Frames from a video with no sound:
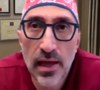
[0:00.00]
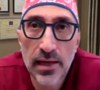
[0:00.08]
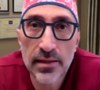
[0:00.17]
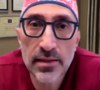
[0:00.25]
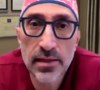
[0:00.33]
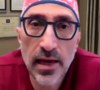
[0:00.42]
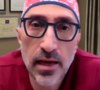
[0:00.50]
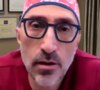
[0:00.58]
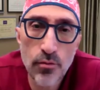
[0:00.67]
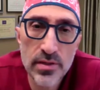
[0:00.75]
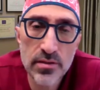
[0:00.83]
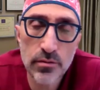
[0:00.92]
And in hair
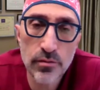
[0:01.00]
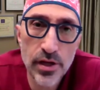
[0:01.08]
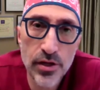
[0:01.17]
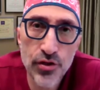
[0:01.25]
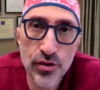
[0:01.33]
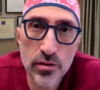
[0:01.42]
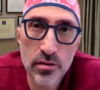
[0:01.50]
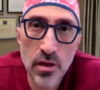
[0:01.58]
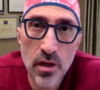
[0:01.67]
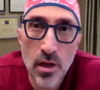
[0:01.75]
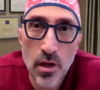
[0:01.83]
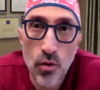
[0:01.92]
restoration,
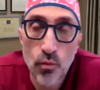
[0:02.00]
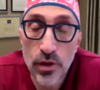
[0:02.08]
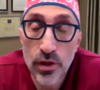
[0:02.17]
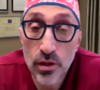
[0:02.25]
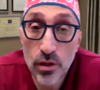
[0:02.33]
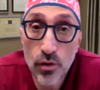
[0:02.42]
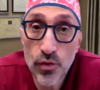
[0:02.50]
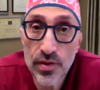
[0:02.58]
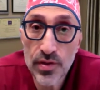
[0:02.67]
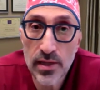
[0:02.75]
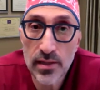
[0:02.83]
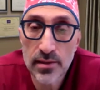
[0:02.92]
we
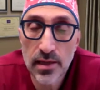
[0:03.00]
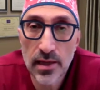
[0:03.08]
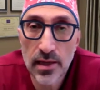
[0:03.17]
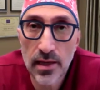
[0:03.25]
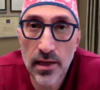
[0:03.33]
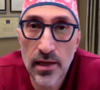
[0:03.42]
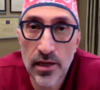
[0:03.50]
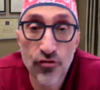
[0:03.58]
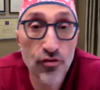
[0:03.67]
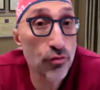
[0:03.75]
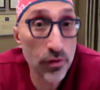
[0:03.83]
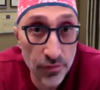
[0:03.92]
use it uh, in
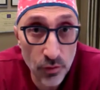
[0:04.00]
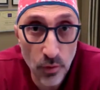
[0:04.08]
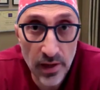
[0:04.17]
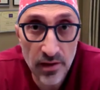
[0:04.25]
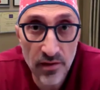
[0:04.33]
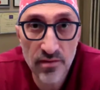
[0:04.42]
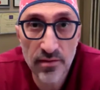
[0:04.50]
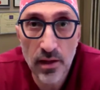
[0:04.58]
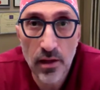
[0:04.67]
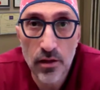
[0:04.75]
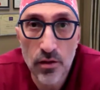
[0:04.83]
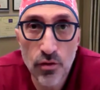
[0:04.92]
two different ways.
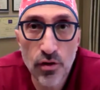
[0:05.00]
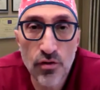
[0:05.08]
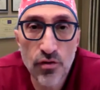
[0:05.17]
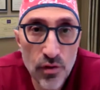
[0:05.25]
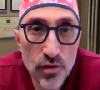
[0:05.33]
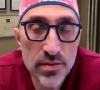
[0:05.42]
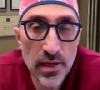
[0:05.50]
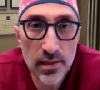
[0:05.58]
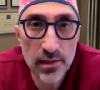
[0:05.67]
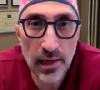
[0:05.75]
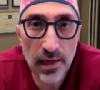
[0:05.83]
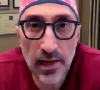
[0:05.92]
You could use
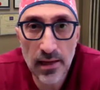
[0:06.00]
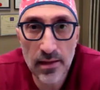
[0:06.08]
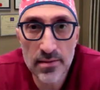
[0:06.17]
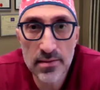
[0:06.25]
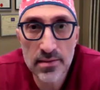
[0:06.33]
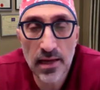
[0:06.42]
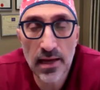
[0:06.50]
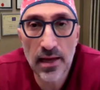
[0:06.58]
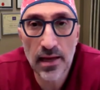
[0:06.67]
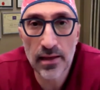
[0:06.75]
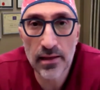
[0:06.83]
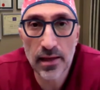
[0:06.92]
it as
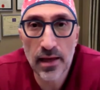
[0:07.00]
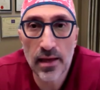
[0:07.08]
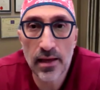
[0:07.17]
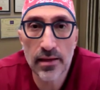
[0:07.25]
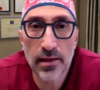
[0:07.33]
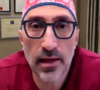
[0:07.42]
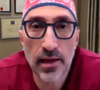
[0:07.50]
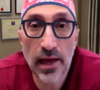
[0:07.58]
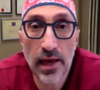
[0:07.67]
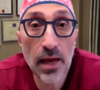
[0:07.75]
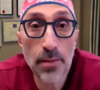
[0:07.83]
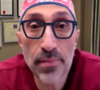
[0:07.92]
a, a
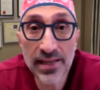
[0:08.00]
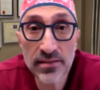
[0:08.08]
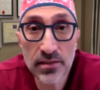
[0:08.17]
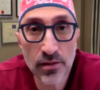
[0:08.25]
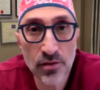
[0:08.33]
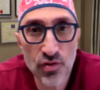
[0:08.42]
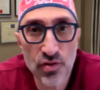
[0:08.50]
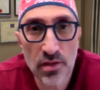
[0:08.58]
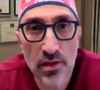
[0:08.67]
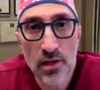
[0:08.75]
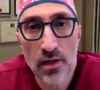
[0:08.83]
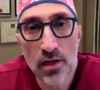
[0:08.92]
hair maintenance
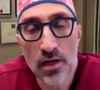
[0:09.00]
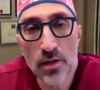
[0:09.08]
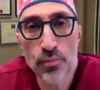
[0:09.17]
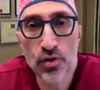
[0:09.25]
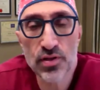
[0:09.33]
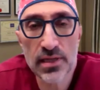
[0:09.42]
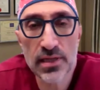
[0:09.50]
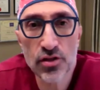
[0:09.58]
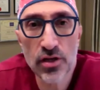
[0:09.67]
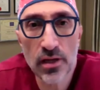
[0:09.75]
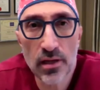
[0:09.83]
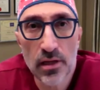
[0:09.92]
uh,
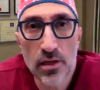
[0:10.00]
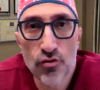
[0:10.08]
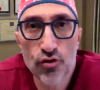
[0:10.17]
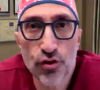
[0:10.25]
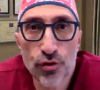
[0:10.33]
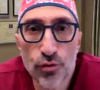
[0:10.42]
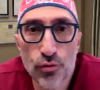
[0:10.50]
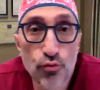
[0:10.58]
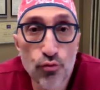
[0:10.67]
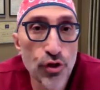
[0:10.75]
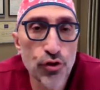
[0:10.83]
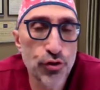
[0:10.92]
procedure to
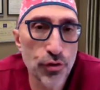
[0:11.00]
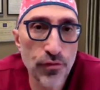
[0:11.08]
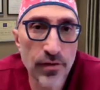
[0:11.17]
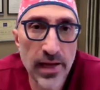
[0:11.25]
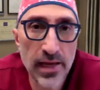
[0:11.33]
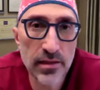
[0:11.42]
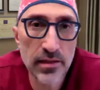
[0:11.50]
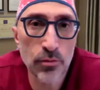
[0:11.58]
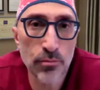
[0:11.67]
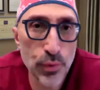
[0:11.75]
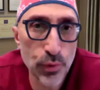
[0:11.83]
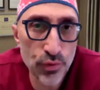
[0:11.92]
rejuvenate
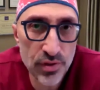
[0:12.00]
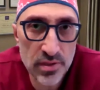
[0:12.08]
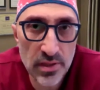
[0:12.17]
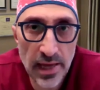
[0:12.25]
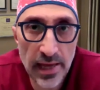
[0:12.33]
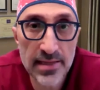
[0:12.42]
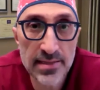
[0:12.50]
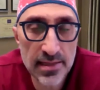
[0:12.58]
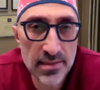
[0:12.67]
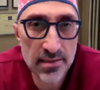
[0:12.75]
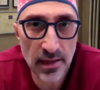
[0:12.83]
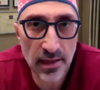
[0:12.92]
and boost
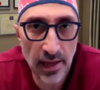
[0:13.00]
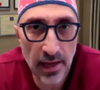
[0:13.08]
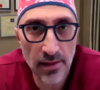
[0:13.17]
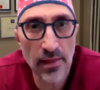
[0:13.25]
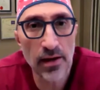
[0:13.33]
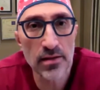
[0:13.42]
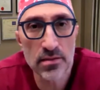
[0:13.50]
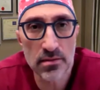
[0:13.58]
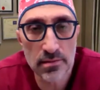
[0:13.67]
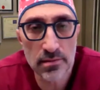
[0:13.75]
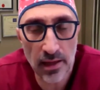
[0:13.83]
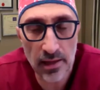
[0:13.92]
existing hair that
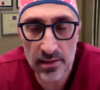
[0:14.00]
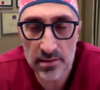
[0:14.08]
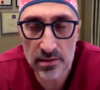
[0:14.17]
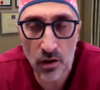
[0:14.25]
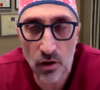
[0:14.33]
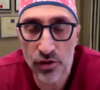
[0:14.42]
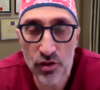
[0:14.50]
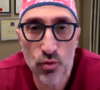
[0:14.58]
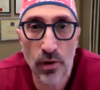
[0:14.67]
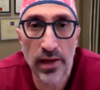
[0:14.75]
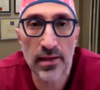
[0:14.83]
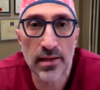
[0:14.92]
is, that is on its
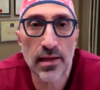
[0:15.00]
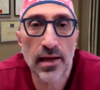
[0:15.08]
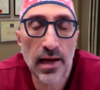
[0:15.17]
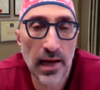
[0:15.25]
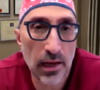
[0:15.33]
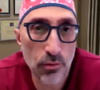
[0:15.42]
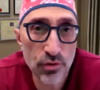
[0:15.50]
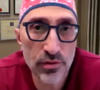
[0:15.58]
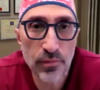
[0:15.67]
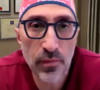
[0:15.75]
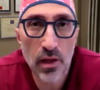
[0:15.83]
way out.